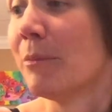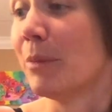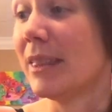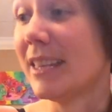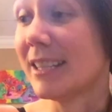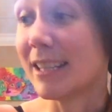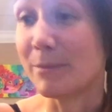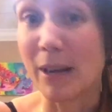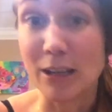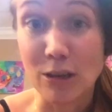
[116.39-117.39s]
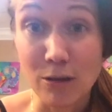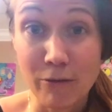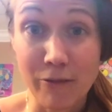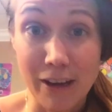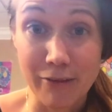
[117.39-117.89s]
but this is my new
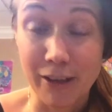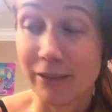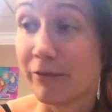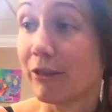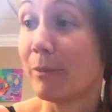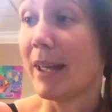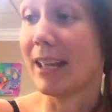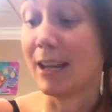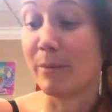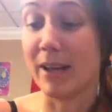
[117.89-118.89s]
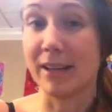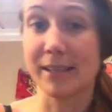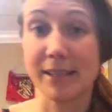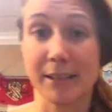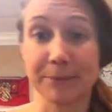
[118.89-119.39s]
favorite for making a
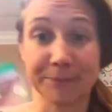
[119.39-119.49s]
mess.